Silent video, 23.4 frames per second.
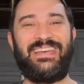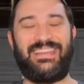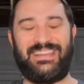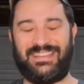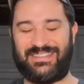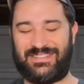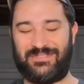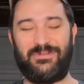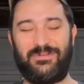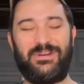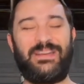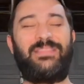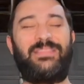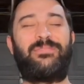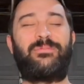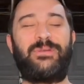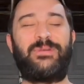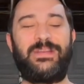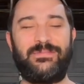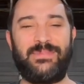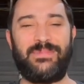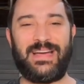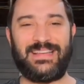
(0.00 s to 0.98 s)
A
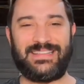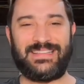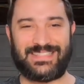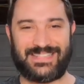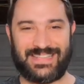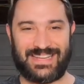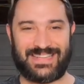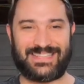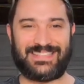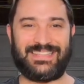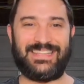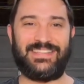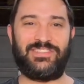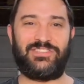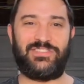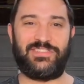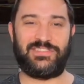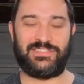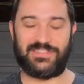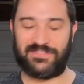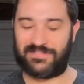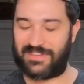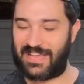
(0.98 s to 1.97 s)
23 by 6
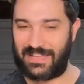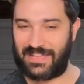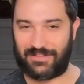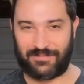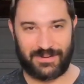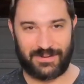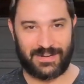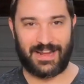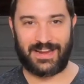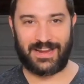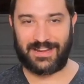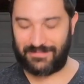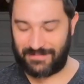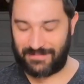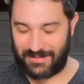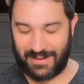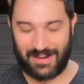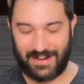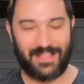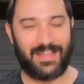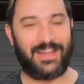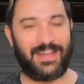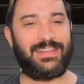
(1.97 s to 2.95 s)
inches of K390. We
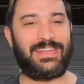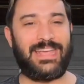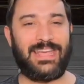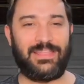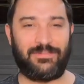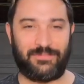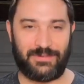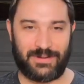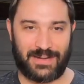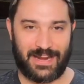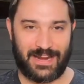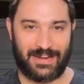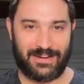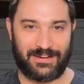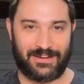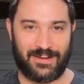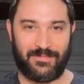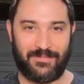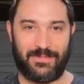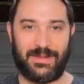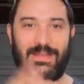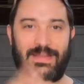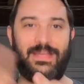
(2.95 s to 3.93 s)
got a lot of K390
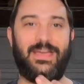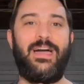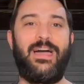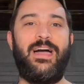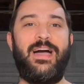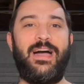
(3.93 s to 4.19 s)
coming.